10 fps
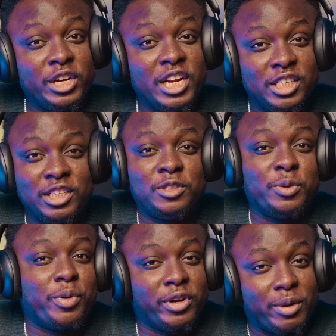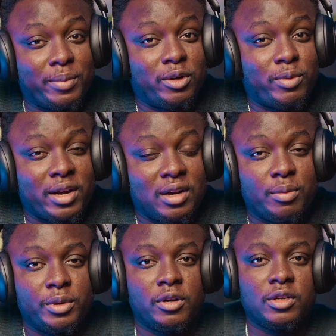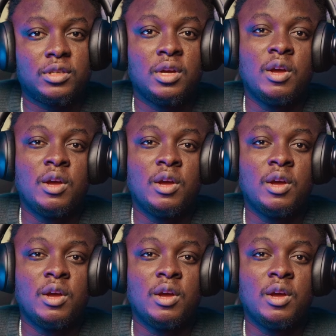need you to bother about right now because